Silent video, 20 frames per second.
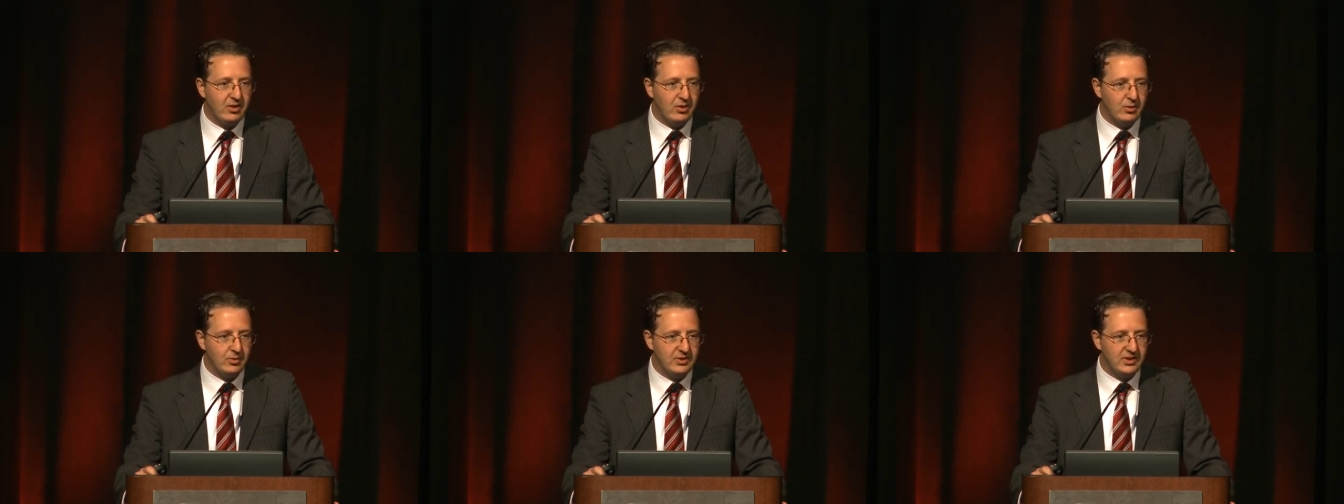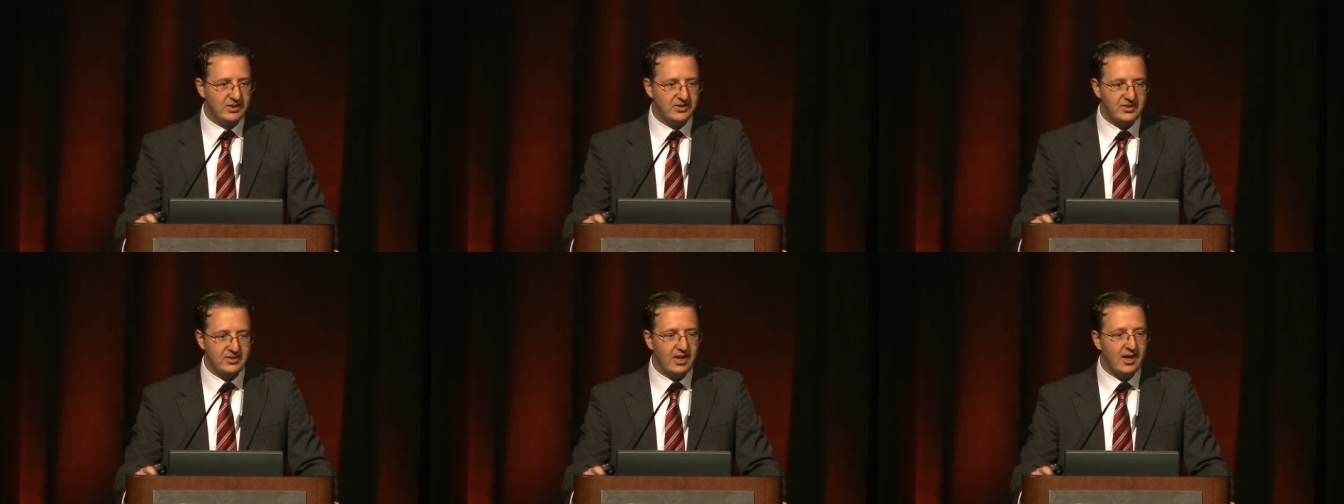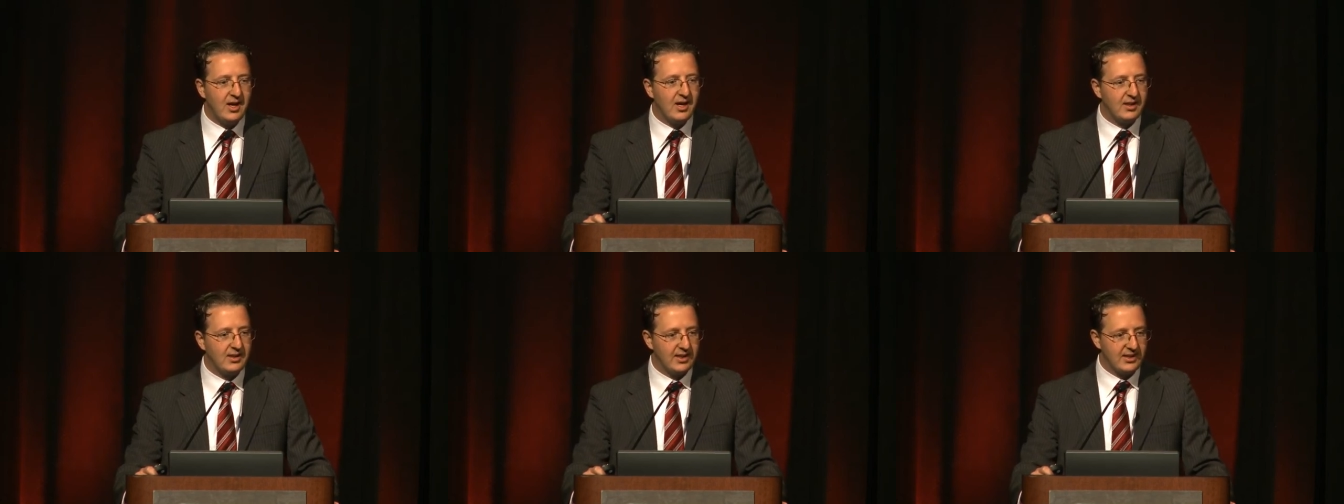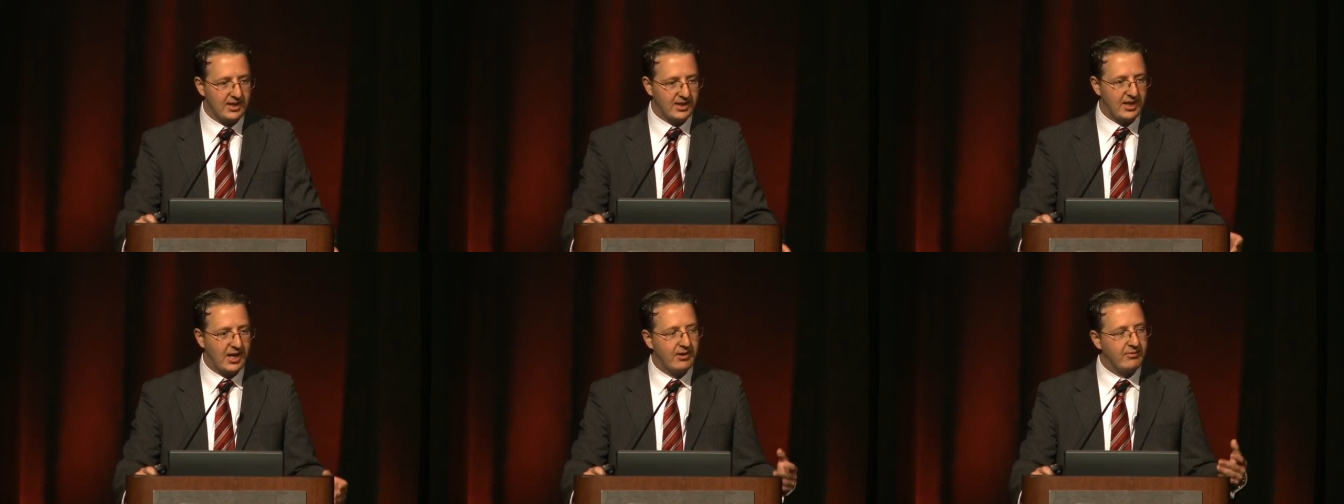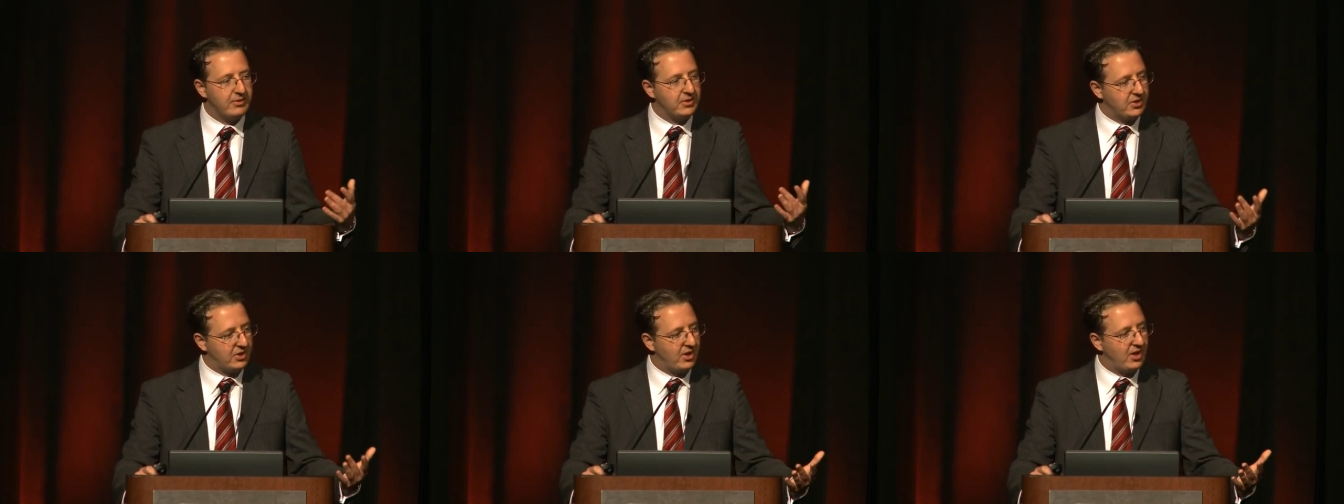own the stock like a
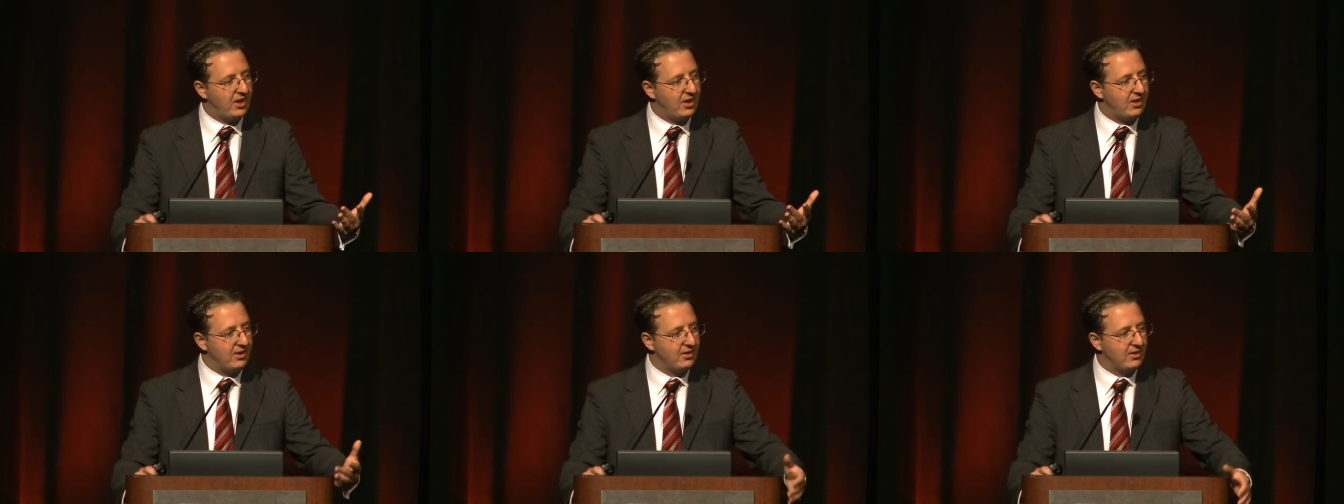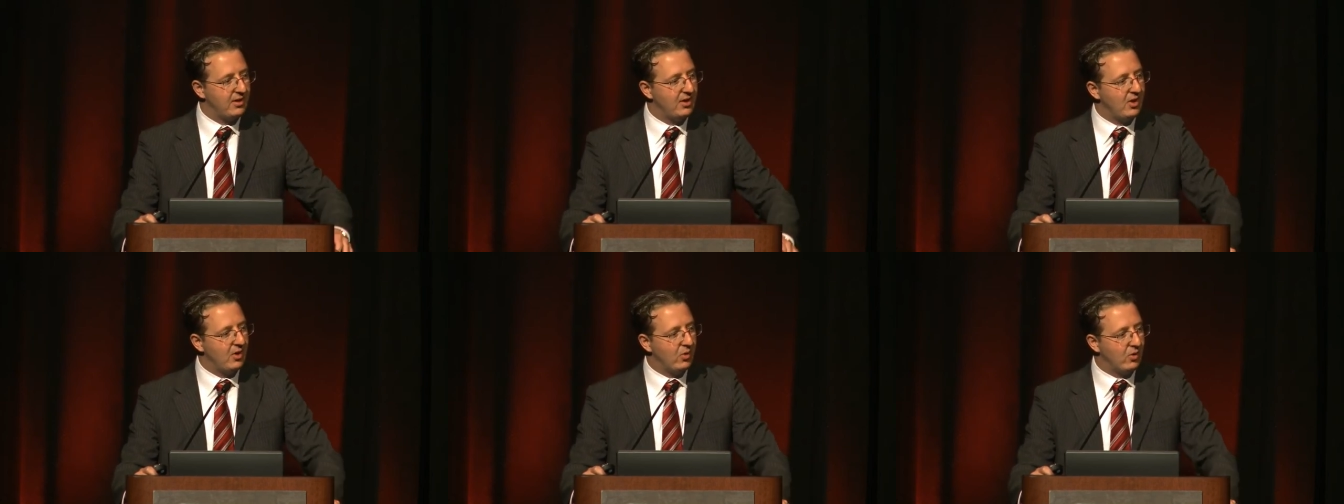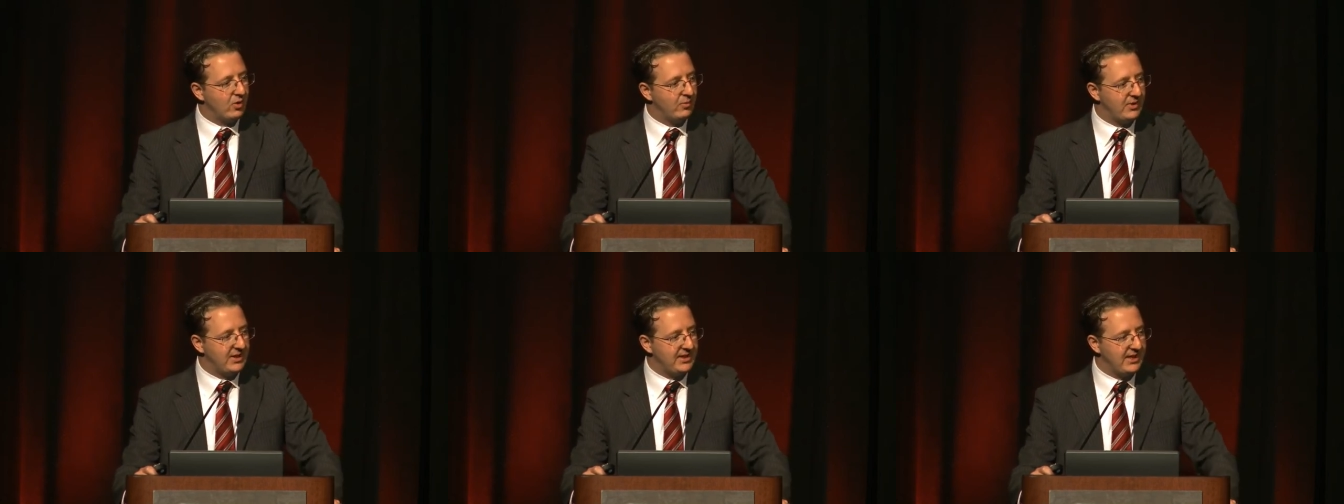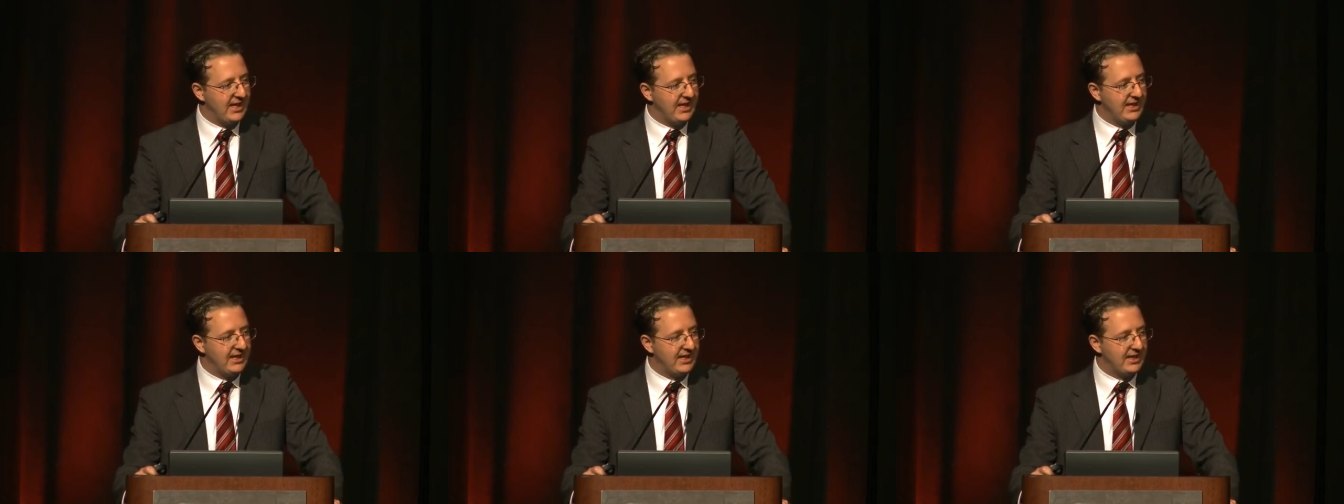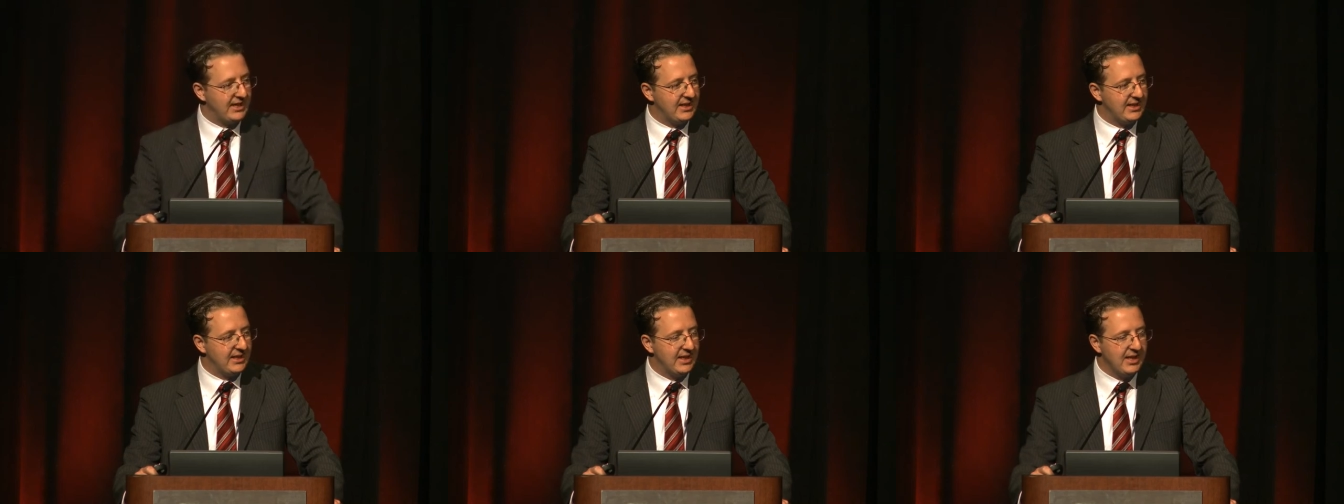covered call or be
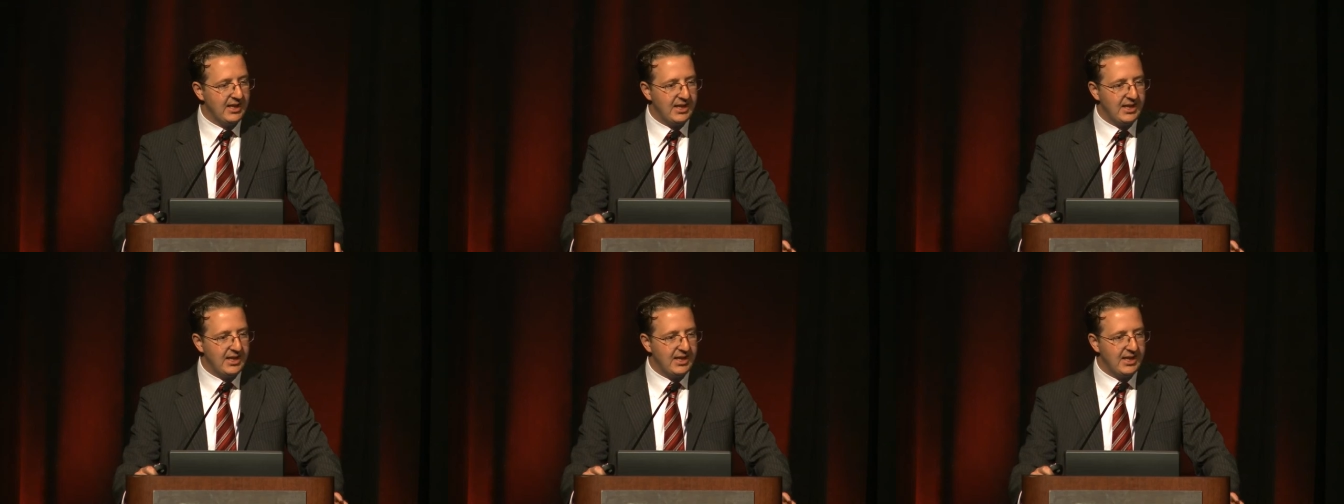naked.